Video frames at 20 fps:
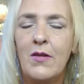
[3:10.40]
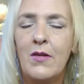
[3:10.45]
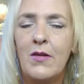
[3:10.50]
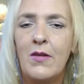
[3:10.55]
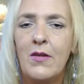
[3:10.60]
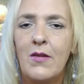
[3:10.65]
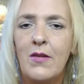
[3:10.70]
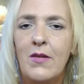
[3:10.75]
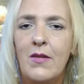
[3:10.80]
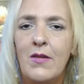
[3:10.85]

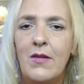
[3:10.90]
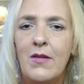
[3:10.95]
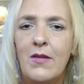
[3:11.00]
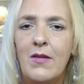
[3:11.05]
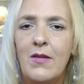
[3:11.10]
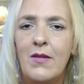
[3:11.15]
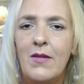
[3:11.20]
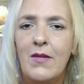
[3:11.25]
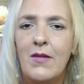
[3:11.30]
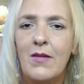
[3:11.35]

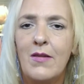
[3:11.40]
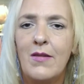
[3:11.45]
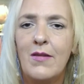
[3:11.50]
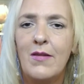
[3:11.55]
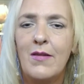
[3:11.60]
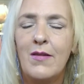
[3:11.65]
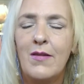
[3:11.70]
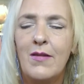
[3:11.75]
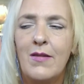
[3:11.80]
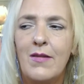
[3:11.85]

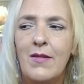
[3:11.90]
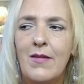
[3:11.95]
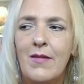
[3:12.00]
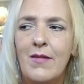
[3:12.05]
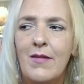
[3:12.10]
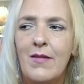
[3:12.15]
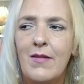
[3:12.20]
(no one is talking)